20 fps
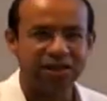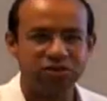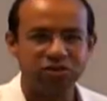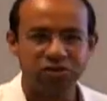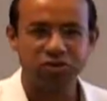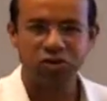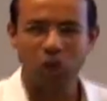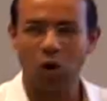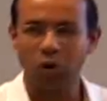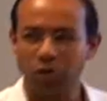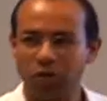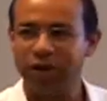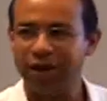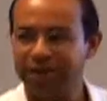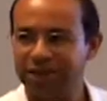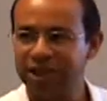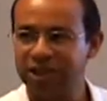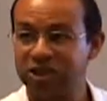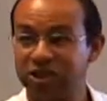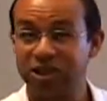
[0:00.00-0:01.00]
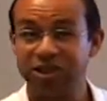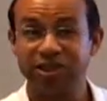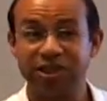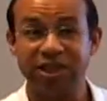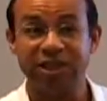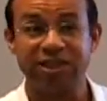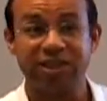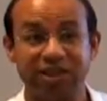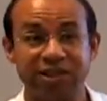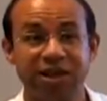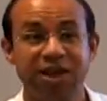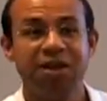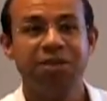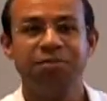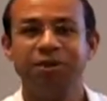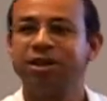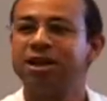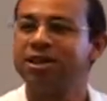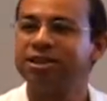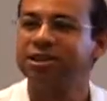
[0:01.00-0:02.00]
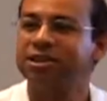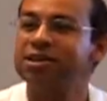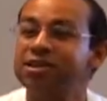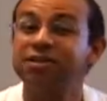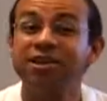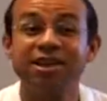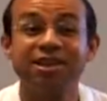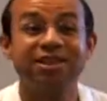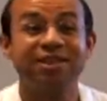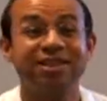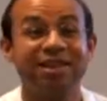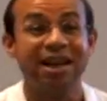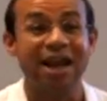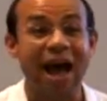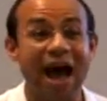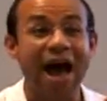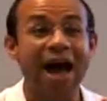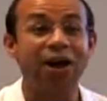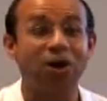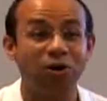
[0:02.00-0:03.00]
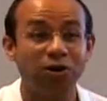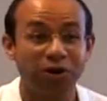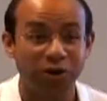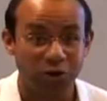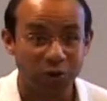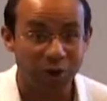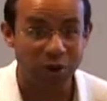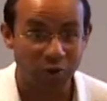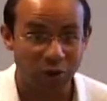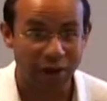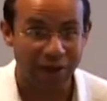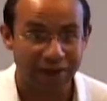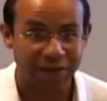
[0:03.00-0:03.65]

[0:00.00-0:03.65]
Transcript: total indigenous thesis, because it's a thesis that I don't agree with.